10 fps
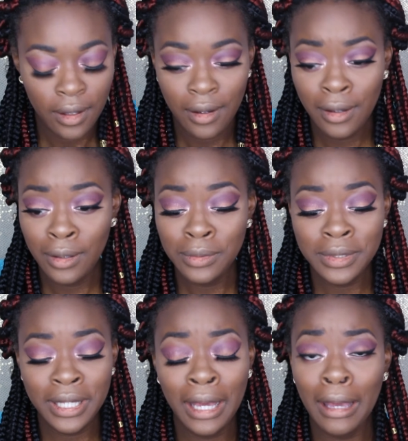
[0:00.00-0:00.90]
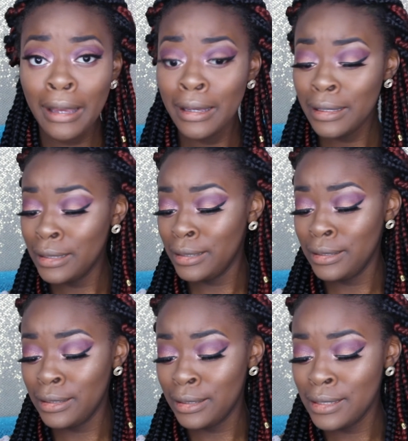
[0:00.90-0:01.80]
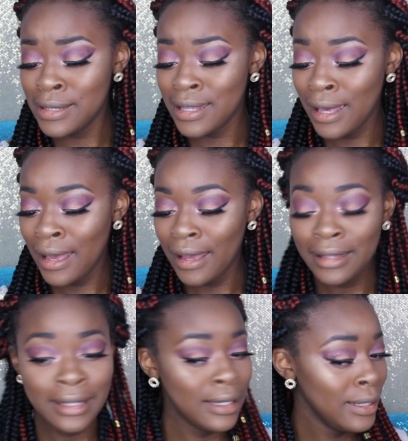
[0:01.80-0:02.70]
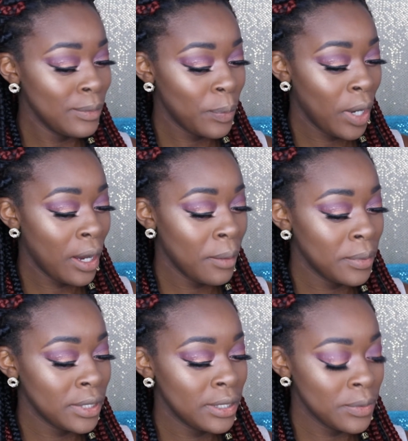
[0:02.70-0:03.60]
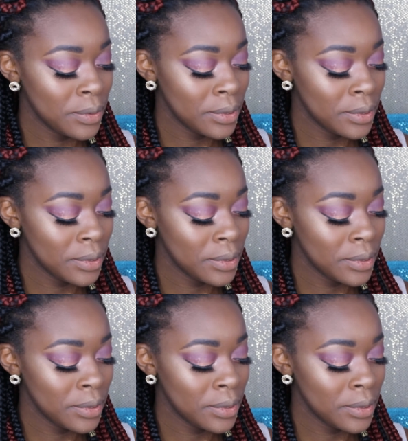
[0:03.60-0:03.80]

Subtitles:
Okay, is the highlight popping?